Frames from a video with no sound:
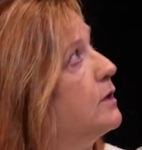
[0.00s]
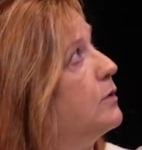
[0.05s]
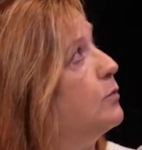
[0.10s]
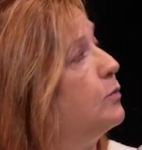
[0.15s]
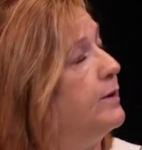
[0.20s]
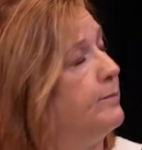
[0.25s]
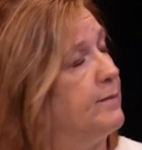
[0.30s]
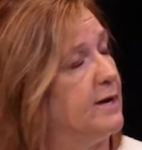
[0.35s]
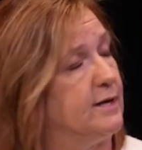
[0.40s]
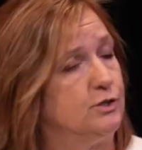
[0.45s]

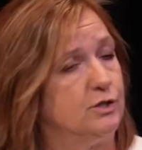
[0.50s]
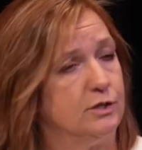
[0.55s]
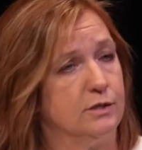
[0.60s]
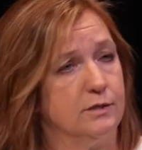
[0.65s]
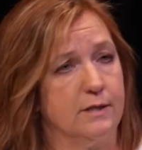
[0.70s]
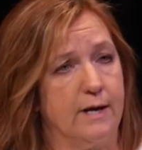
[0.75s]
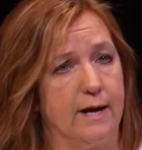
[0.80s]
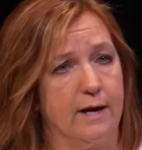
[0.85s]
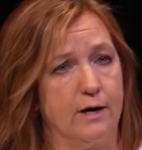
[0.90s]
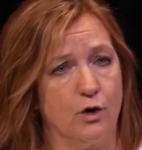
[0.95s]
We
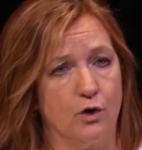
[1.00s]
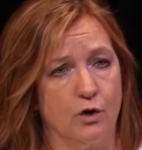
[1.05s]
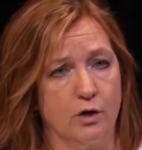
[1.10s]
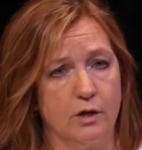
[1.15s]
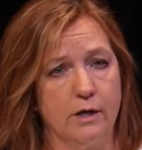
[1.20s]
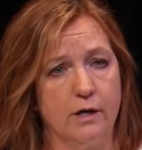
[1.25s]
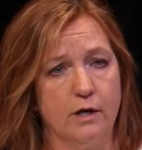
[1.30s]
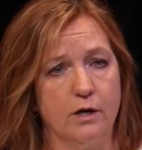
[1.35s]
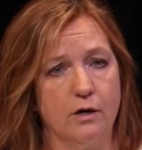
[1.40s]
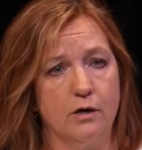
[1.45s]
mentioned that
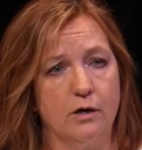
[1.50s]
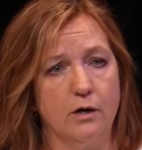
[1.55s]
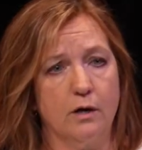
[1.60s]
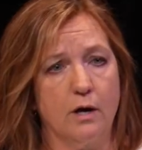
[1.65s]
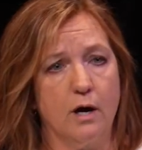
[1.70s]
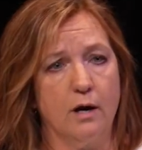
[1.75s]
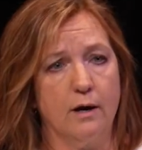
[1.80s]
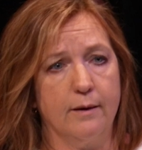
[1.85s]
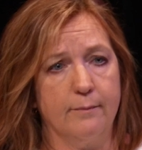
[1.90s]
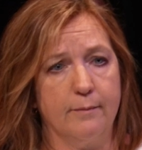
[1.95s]
earlier
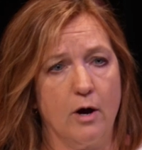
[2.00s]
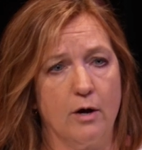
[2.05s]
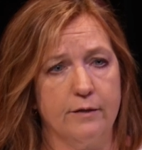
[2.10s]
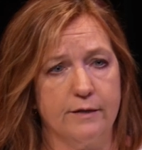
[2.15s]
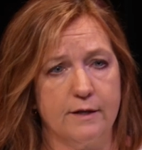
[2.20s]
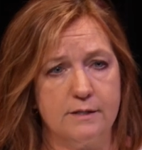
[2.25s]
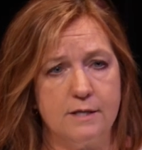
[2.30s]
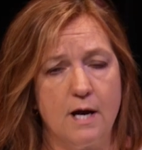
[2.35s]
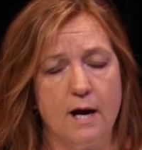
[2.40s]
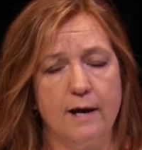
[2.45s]
on
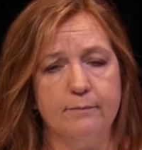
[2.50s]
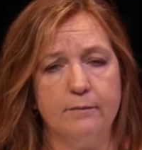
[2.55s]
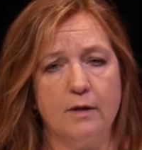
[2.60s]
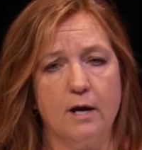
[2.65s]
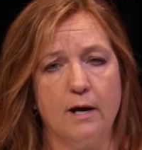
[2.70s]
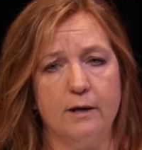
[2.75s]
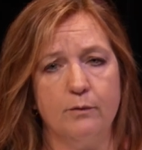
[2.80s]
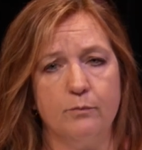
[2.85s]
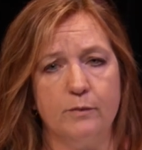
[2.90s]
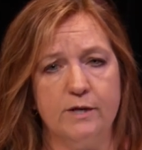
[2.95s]
the
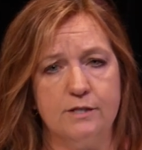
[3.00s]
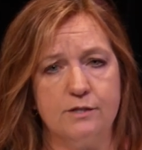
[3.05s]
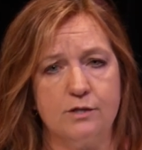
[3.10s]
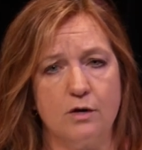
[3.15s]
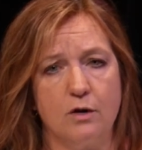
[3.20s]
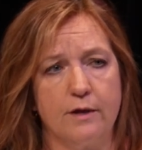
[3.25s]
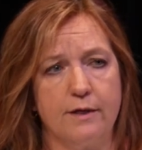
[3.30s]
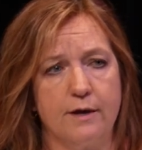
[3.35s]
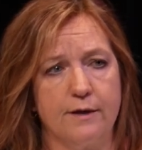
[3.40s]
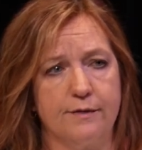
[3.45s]
timeline, we
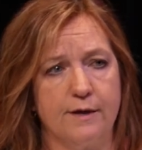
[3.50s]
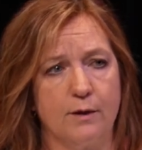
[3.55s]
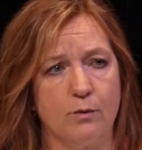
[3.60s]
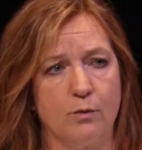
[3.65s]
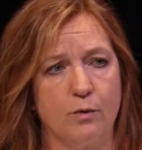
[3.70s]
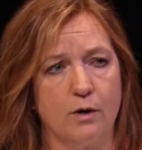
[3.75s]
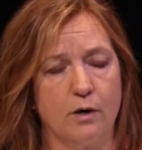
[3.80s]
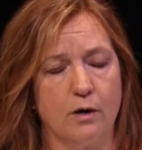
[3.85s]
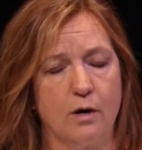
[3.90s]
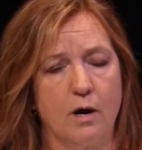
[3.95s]
saw that there
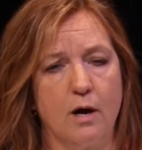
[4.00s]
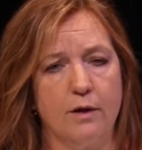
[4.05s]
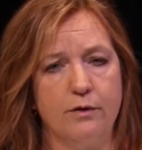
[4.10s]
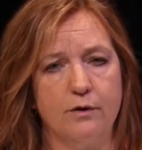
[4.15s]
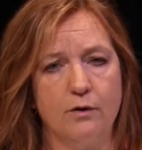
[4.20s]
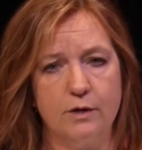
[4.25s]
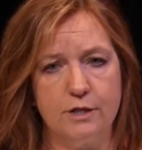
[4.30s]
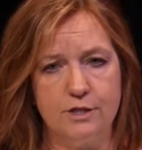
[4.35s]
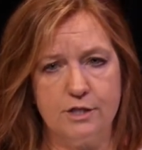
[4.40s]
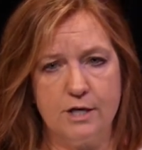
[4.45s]
were
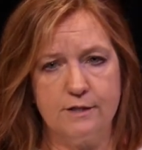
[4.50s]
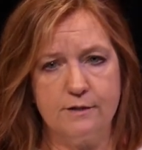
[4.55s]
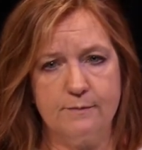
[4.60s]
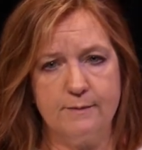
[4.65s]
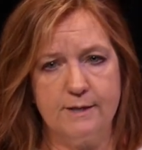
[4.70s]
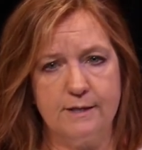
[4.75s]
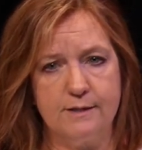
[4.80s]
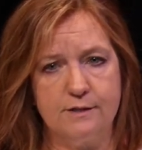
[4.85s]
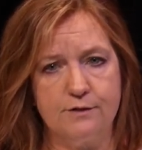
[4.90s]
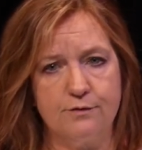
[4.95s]
other
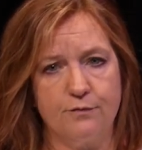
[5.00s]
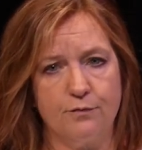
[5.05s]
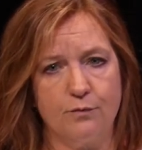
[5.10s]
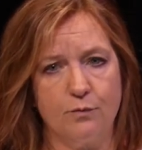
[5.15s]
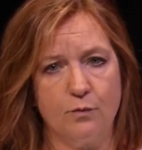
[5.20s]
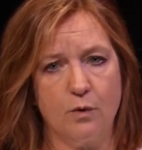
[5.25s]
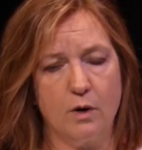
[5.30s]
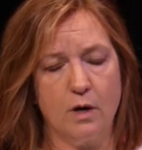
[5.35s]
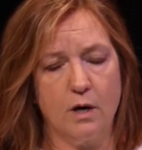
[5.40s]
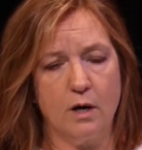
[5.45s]
adjustments
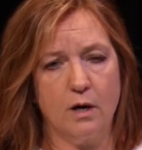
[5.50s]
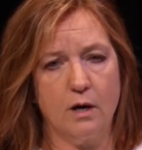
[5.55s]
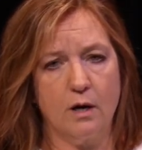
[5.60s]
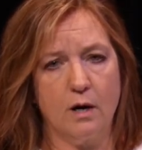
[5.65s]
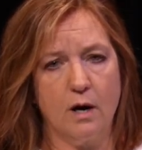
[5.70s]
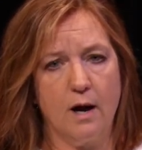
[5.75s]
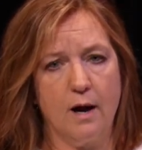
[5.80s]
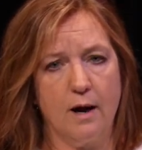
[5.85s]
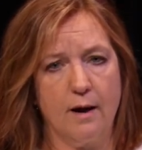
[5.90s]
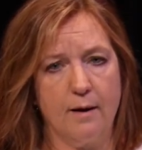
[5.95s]

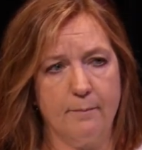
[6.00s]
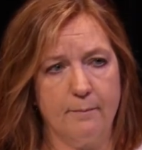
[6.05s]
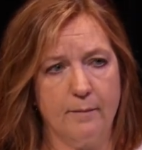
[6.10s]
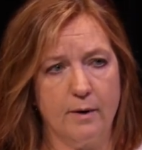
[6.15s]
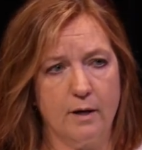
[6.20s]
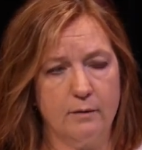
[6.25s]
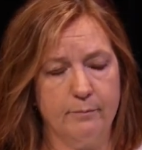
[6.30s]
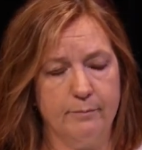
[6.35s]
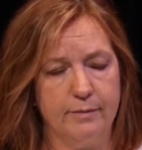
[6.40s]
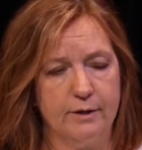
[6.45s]
for
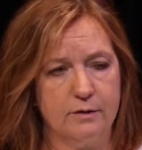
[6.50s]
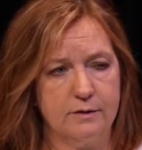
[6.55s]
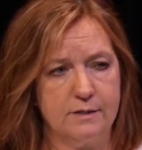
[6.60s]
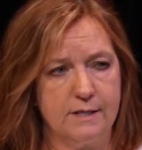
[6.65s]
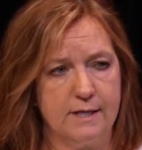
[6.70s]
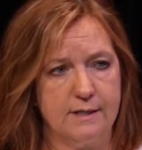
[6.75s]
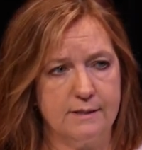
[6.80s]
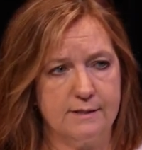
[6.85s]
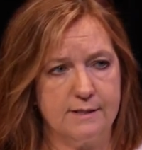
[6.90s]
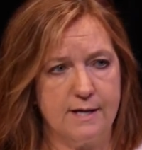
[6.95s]

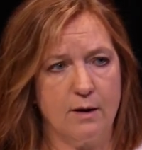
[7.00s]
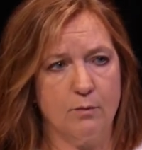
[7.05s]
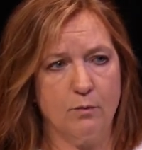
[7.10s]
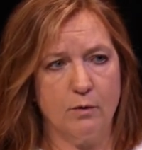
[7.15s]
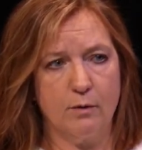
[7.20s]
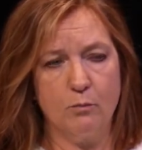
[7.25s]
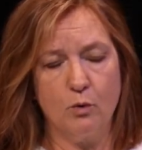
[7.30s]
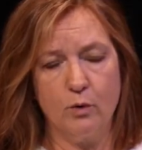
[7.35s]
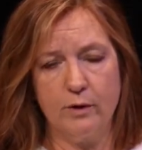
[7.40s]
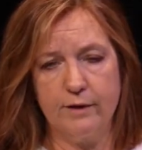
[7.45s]
buildings that
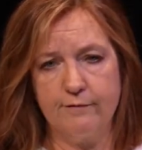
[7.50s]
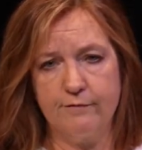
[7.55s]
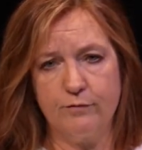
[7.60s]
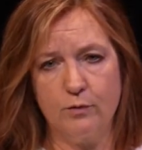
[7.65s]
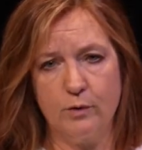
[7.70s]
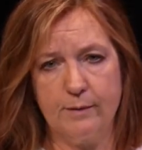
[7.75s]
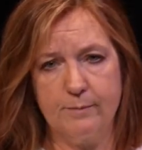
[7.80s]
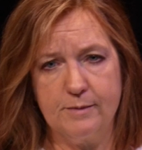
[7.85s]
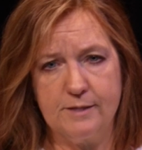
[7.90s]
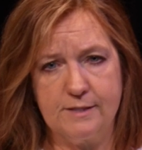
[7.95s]
were more than
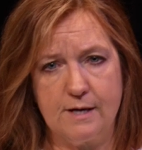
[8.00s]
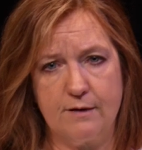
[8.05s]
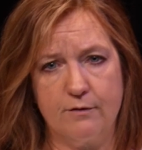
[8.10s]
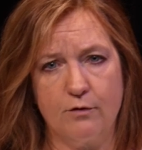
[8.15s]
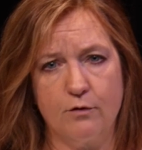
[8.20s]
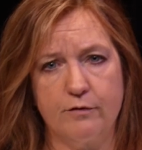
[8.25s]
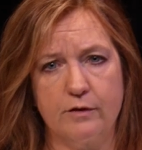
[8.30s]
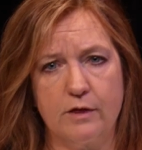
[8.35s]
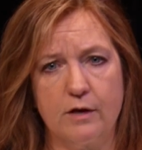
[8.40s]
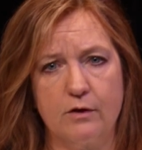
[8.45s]
40%
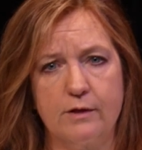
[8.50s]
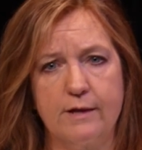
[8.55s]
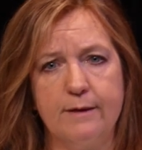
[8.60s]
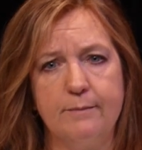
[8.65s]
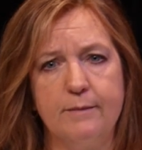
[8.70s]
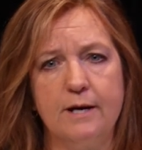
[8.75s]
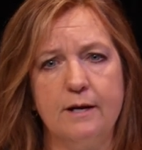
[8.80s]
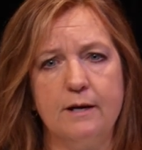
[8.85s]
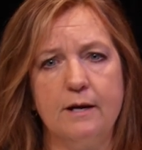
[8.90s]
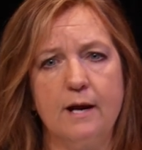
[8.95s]
over their
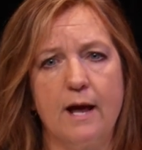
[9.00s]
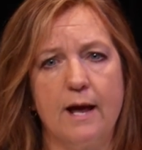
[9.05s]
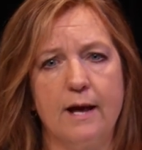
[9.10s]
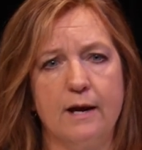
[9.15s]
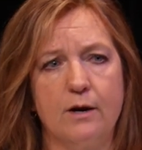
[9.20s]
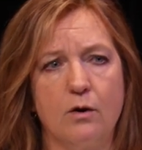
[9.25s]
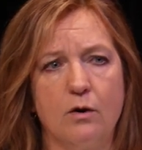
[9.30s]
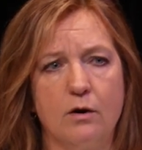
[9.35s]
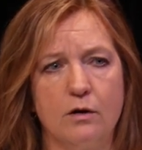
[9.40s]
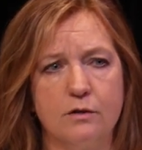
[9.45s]
limit,
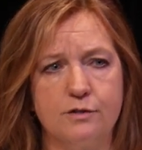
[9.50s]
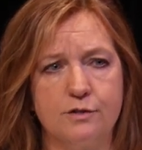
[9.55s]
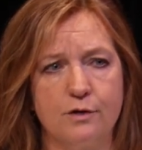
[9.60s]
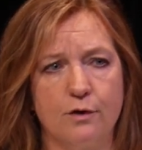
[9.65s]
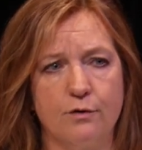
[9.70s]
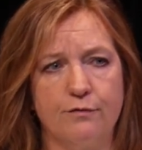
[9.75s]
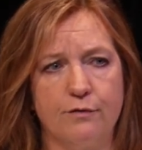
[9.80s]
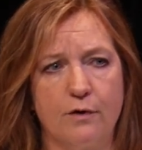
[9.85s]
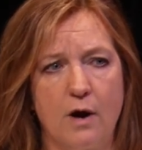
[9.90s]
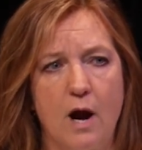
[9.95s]
and
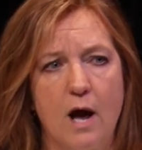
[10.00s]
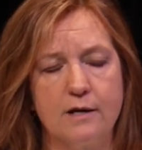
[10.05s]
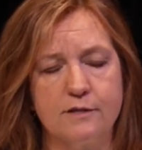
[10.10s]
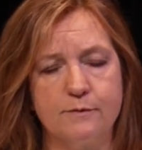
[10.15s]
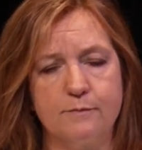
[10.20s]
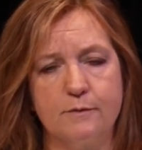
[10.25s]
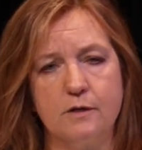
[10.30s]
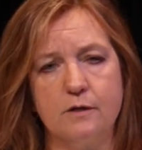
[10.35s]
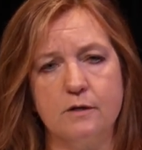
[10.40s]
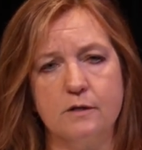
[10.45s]
also for
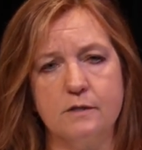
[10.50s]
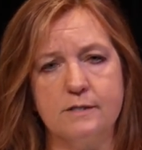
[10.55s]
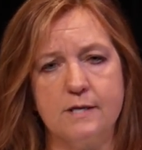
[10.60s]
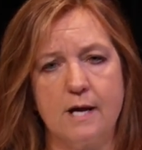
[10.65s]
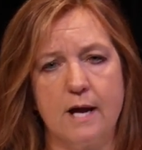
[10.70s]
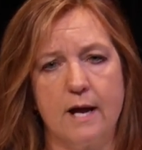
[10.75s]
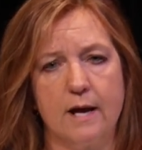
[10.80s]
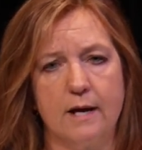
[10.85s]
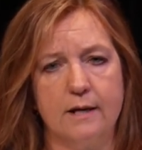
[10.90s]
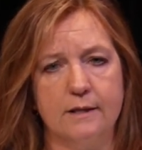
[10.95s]
hospitals
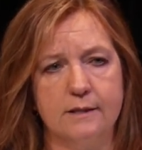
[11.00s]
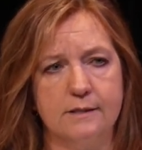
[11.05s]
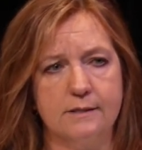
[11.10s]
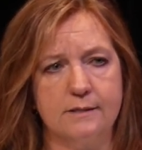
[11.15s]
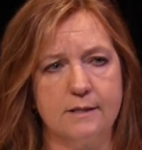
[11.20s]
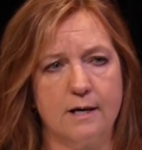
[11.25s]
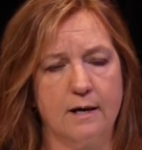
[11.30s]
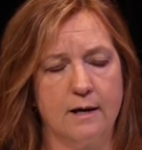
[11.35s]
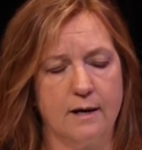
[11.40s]
and